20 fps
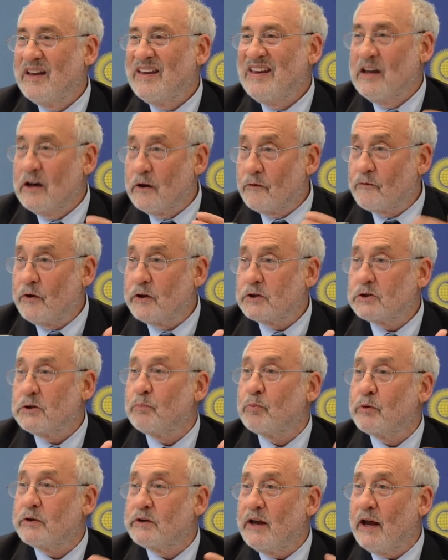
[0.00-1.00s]
inefficient
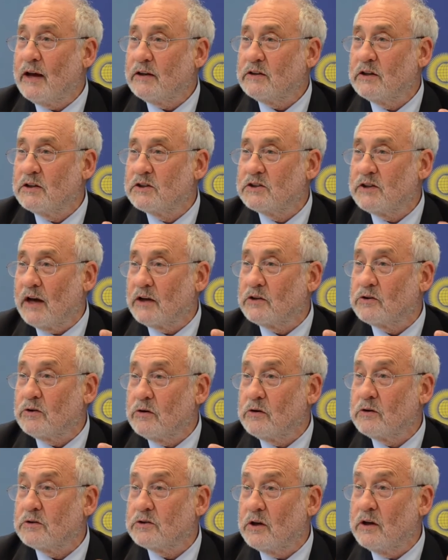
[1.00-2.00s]
protected
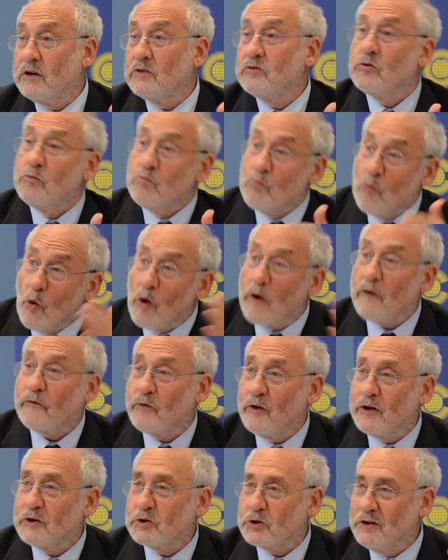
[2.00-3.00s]
sectors into more
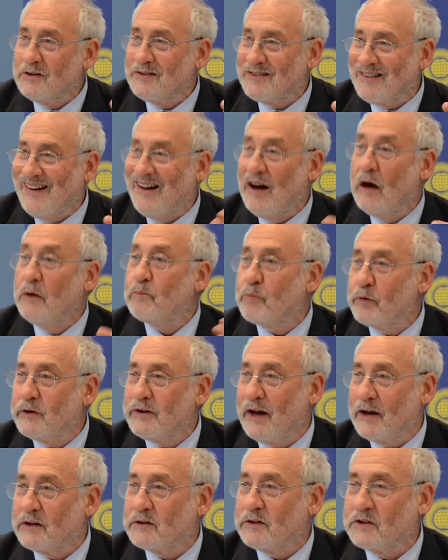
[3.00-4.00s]
efficient
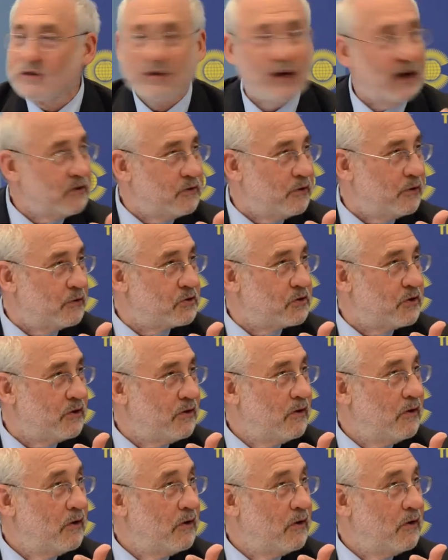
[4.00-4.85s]
unprotected sectors.